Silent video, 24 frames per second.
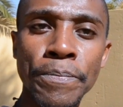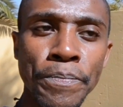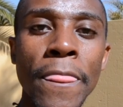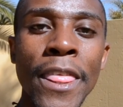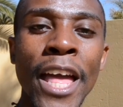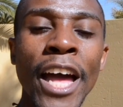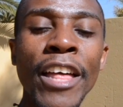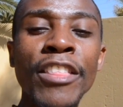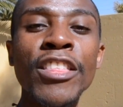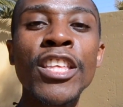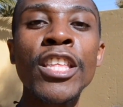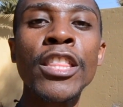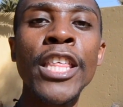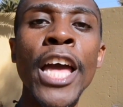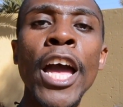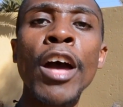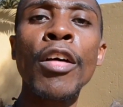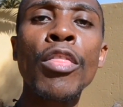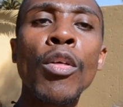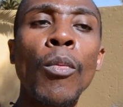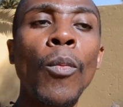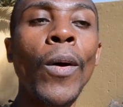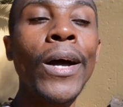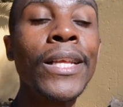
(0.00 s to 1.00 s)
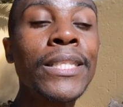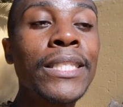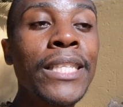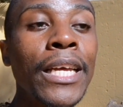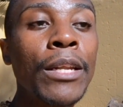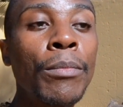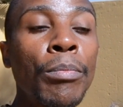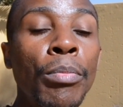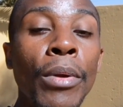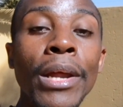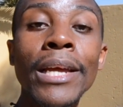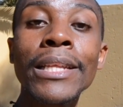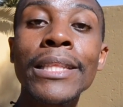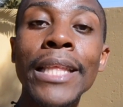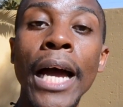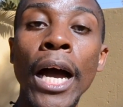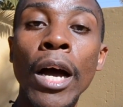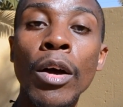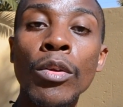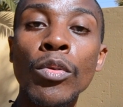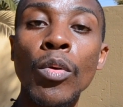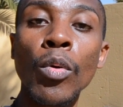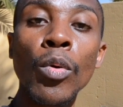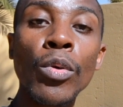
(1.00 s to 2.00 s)
Yeah, they are the ones that break
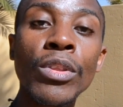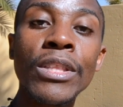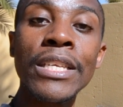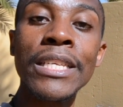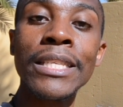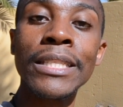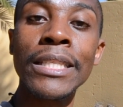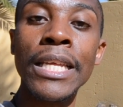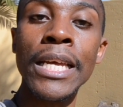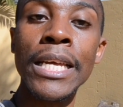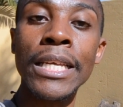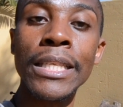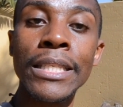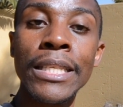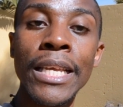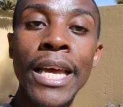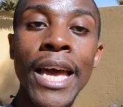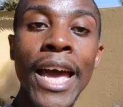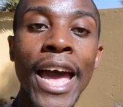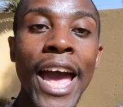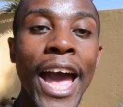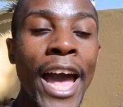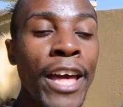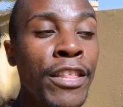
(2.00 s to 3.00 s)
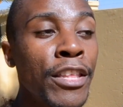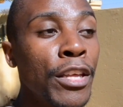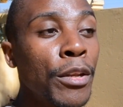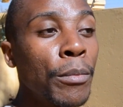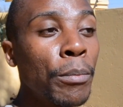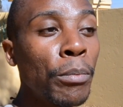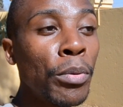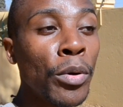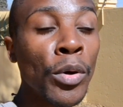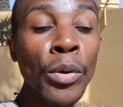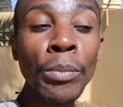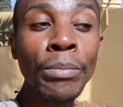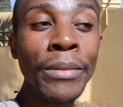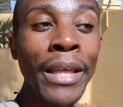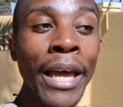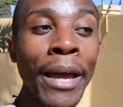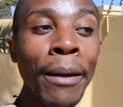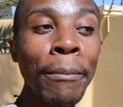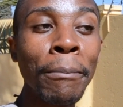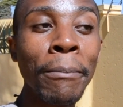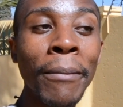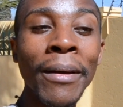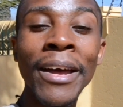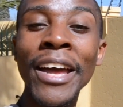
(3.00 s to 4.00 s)
down all these things and then poop
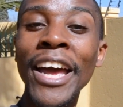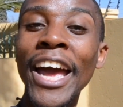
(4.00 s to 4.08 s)
them